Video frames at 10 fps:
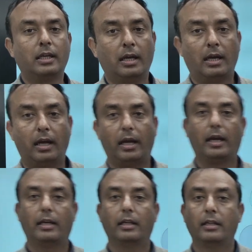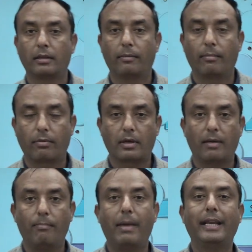and
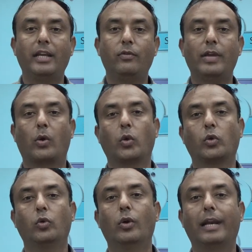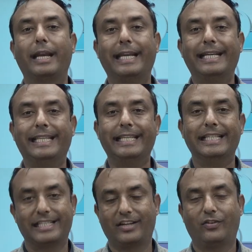combinedly we are going to read these
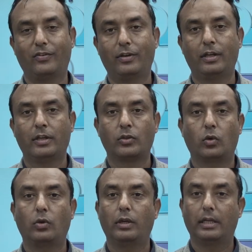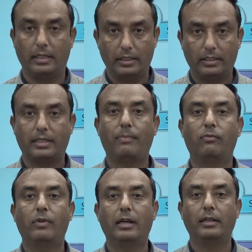stuff. So in step
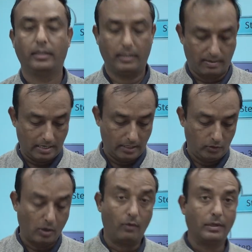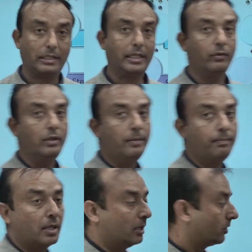1, the mail you have received,
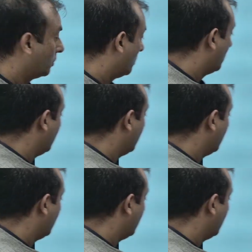so in